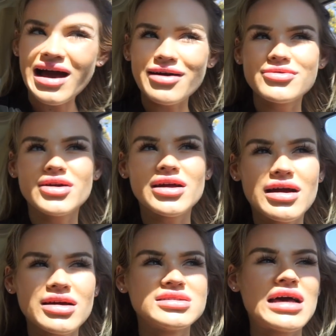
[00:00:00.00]
how,
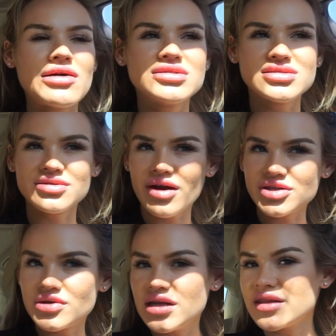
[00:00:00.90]
as, how's
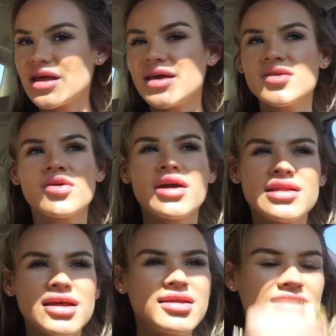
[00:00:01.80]
graduating the eighth grade,
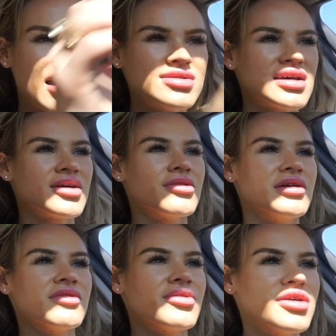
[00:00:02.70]
like, how's that
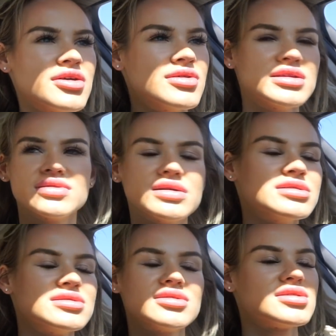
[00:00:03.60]
going for you? So
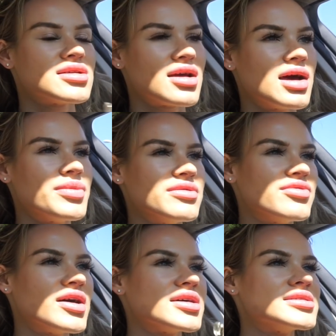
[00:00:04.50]
that's gonna happen,
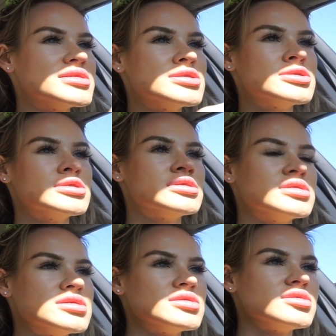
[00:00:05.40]
so.
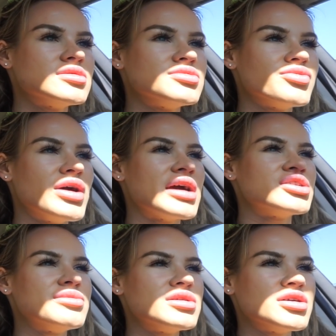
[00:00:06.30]
Wait,
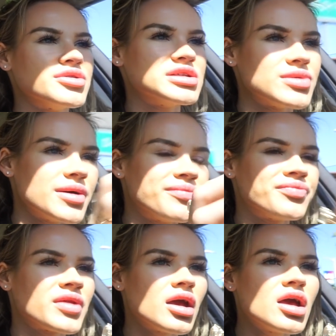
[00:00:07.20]
actually, I'm gonna go this way.
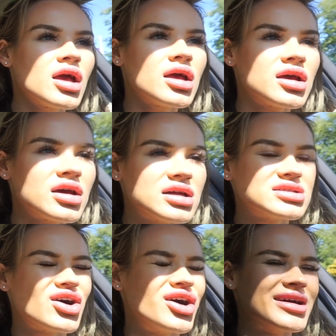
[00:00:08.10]

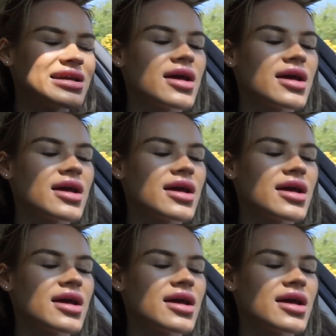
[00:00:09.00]
It's on,